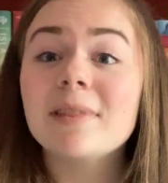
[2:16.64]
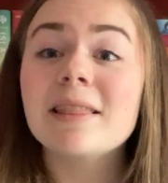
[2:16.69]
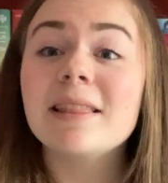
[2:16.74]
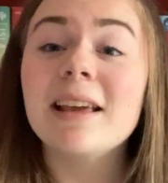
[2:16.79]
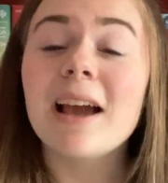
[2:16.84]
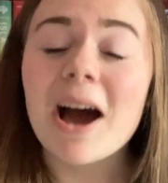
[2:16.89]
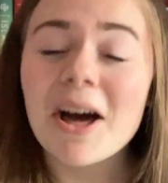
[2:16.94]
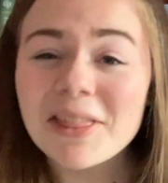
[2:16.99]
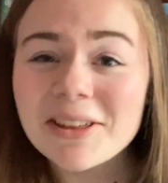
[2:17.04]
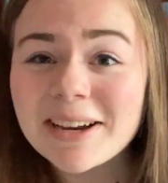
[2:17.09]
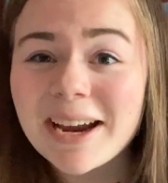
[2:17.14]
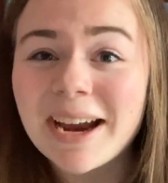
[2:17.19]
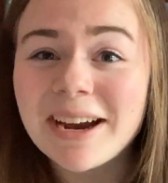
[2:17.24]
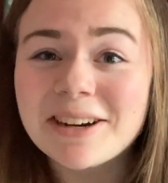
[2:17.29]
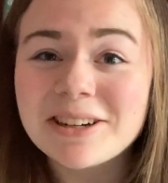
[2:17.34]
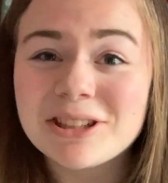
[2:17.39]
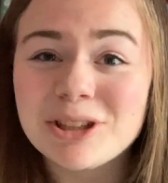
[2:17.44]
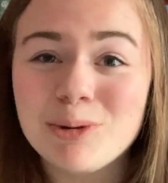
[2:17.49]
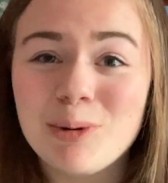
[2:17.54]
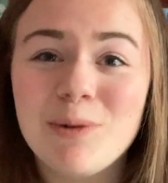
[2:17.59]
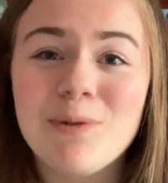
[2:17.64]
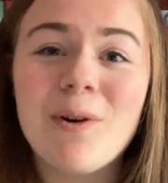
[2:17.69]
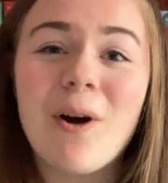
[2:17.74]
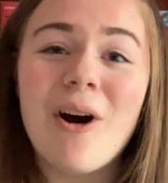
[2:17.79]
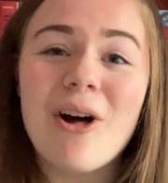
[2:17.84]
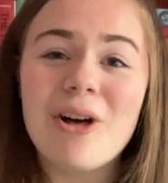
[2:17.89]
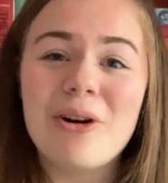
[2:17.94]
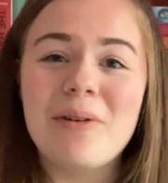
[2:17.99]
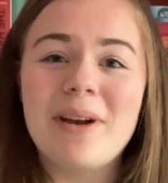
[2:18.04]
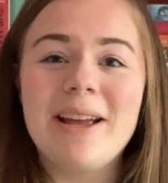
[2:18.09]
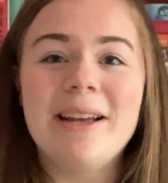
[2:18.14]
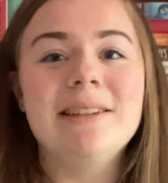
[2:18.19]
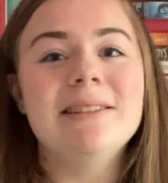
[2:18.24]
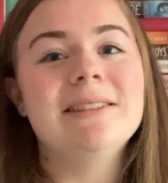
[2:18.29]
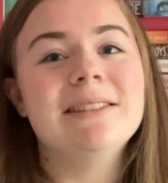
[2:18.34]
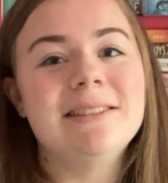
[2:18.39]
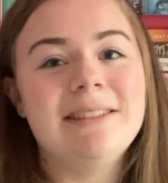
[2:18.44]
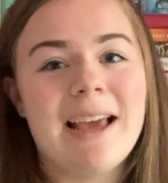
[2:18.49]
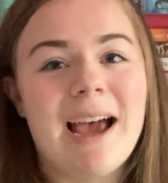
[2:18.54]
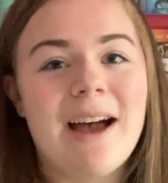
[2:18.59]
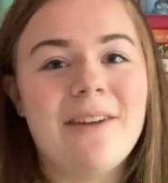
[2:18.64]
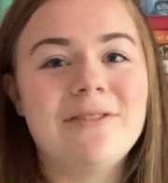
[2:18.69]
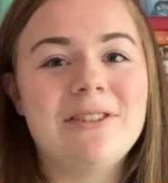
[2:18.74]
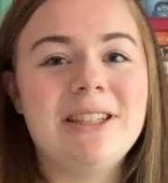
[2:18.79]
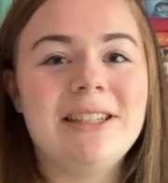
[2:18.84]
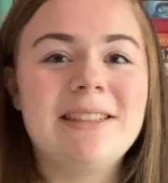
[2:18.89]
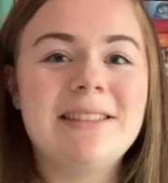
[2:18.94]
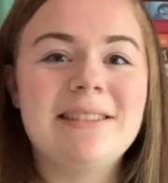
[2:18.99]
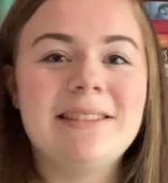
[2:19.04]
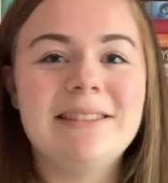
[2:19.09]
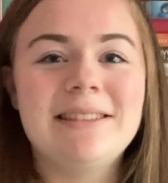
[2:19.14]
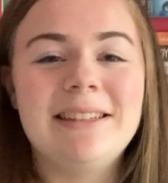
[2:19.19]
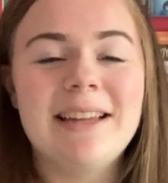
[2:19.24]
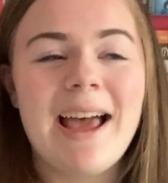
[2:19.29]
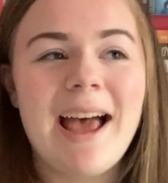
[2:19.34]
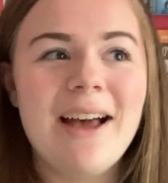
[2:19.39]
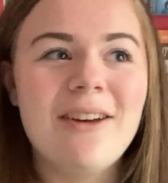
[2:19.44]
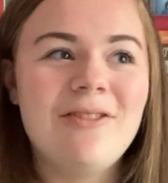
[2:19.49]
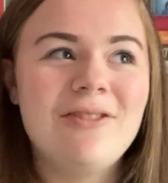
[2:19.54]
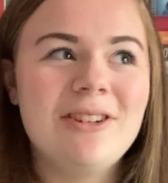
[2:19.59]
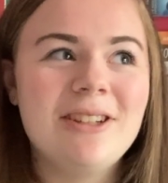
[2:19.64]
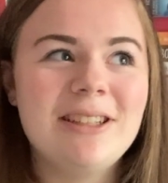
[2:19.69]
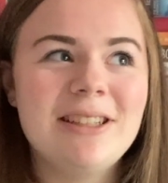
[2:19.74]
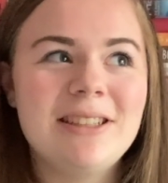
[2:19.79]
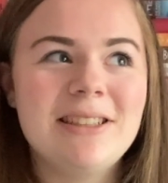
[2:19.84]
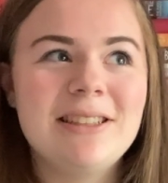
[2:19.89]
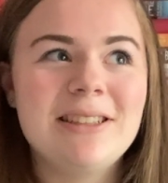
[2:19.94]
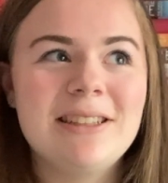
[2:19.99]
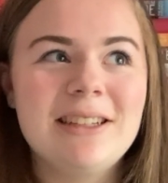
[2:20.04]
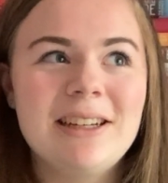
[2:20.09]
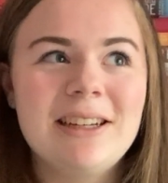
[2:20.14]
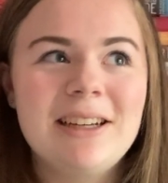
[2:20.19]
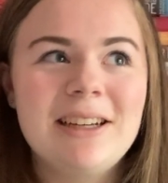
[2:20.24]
The other character we follow is Daphne. Daphne,